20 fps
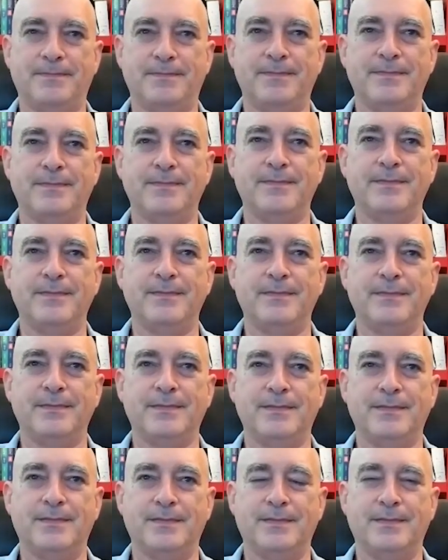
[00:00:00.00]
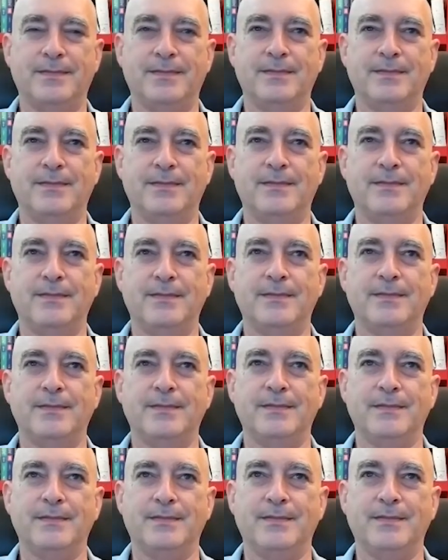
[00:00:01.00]

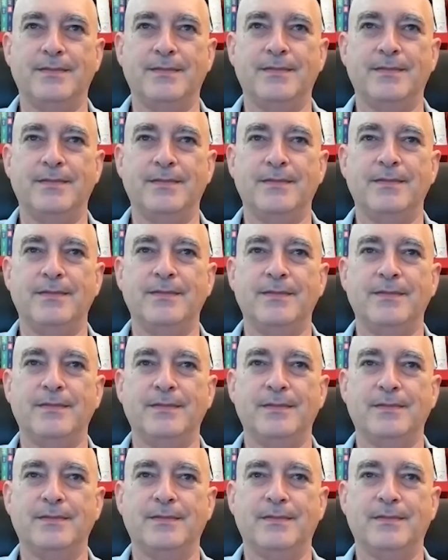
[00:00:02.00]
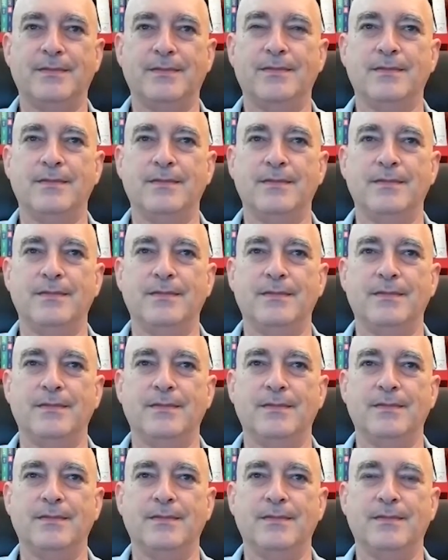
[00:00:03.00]

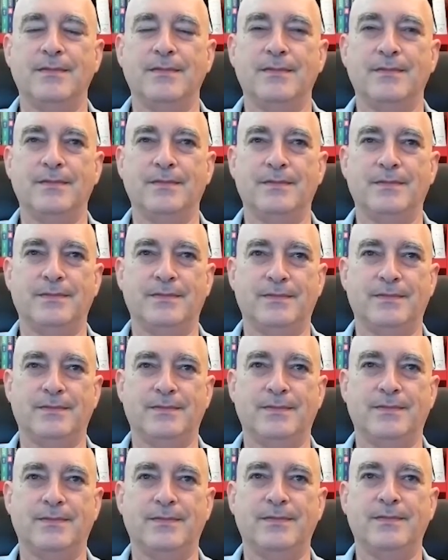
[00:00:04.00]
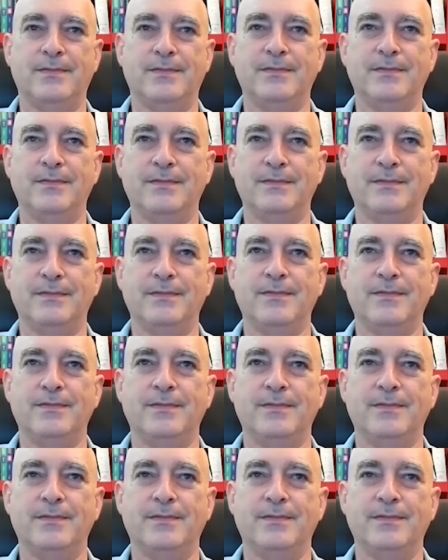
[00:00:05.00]

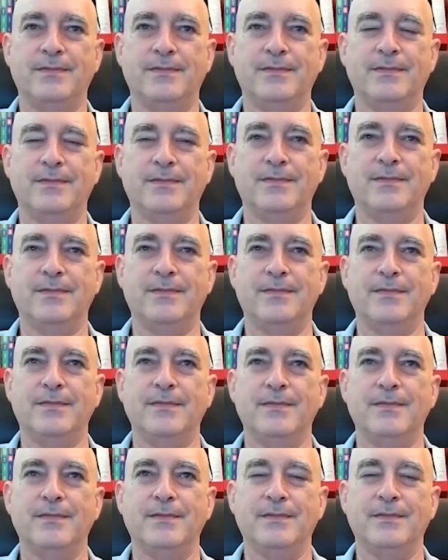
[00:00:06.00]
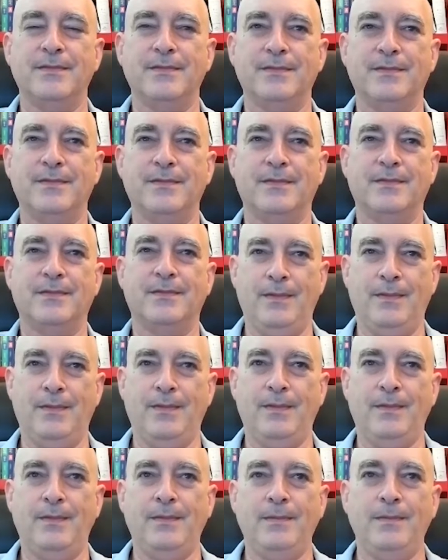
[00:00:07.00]
The person shown says nothing.